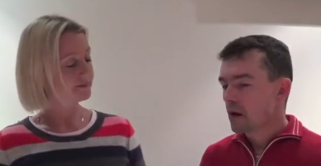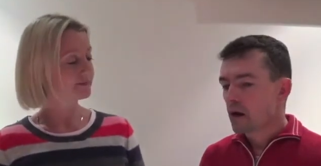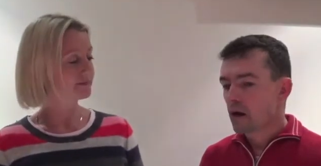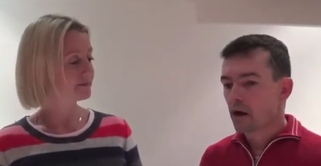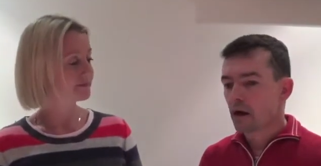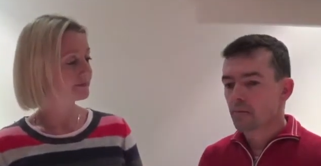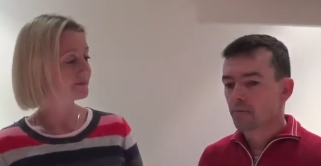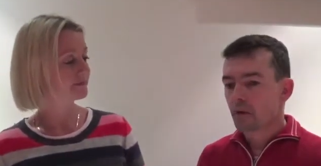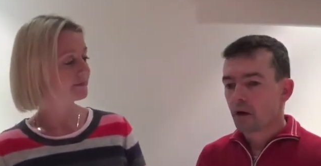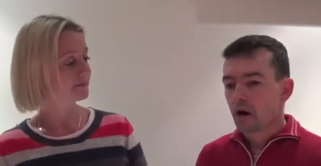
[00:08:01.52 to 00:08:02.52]

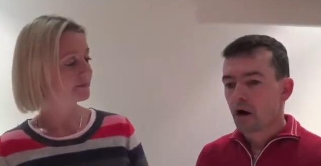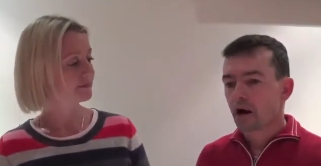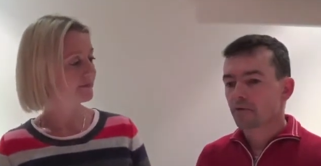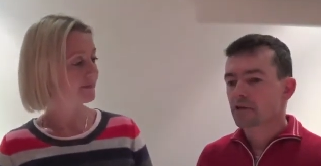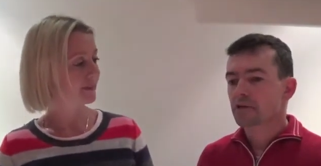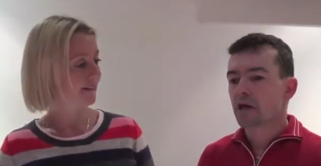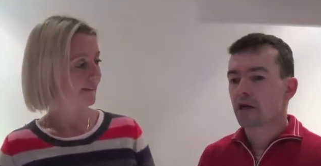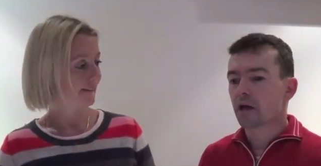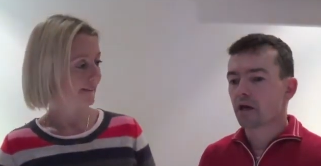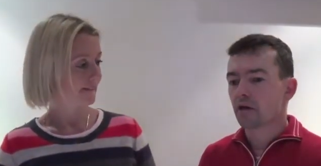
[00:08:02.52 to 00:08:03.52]
Speaker 1: Um, I'd have to
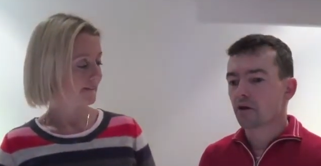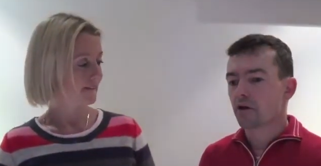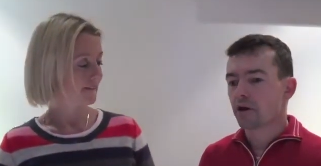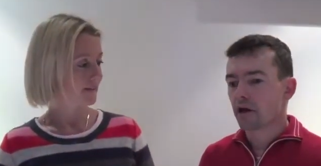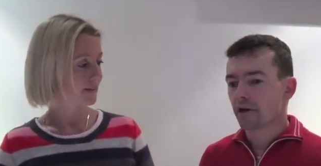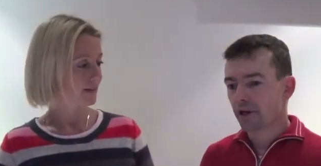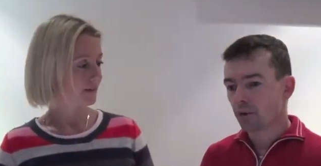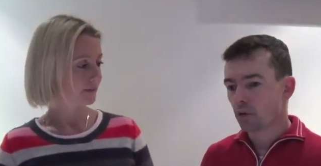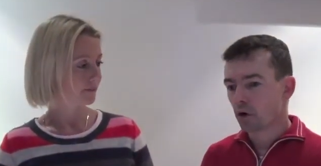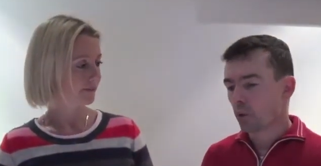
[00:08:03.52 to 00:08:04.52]
say, no doubt,
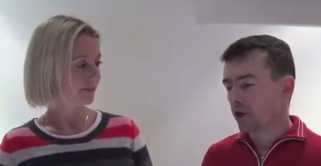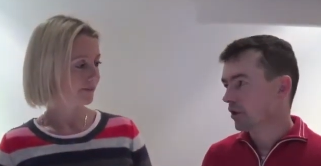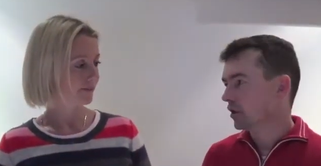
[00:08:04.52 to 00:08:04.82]
Niewhite winning the